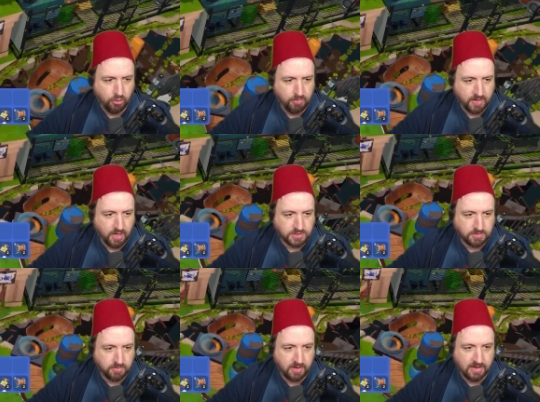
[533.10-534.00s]
Oh my gosh,
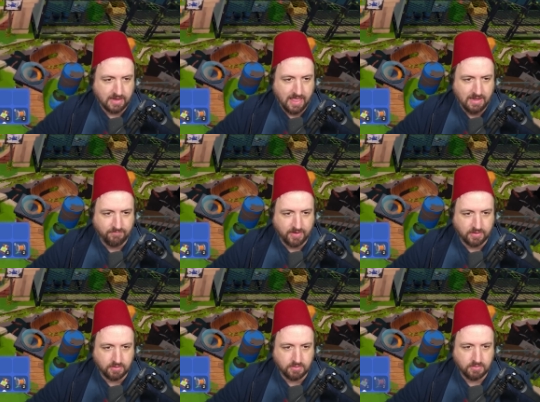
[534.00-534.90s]
I'm on like an
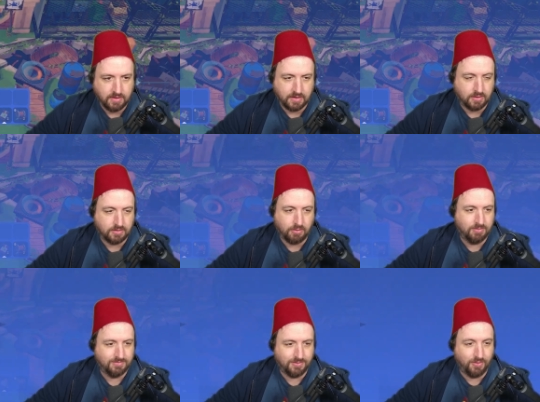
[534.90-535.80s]
elevator. Yeah, go
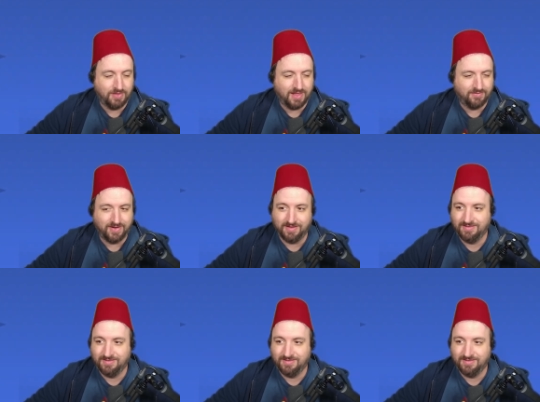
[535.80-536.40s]
on the elevator.